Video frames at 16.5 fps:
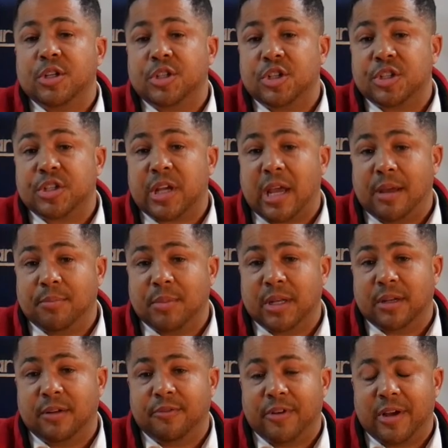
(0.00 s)
that just came
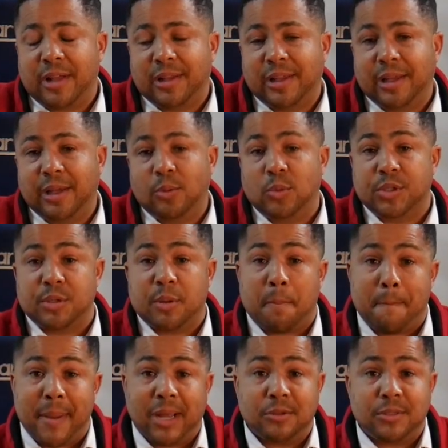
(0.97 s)
in, and a valet was
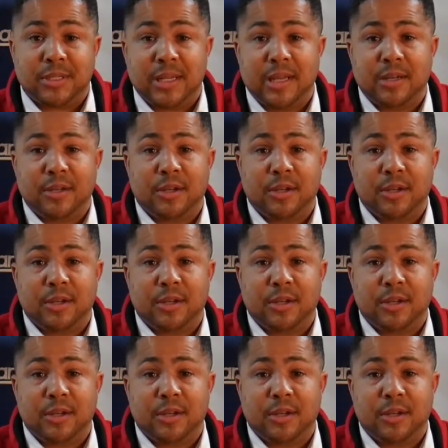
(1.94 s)
about to get